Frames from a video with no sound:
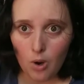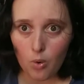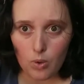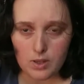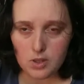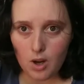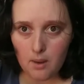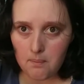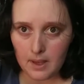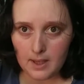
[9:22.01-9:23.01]
or
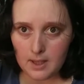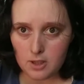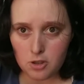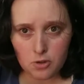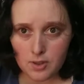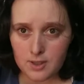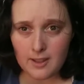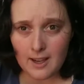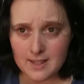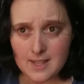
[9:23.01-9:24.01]
stopped making certain
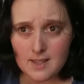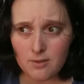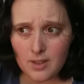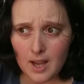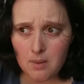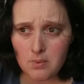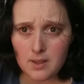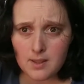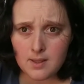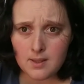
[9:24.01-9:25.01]
sizes of
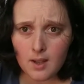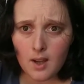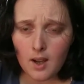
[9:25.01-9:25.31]
tablets,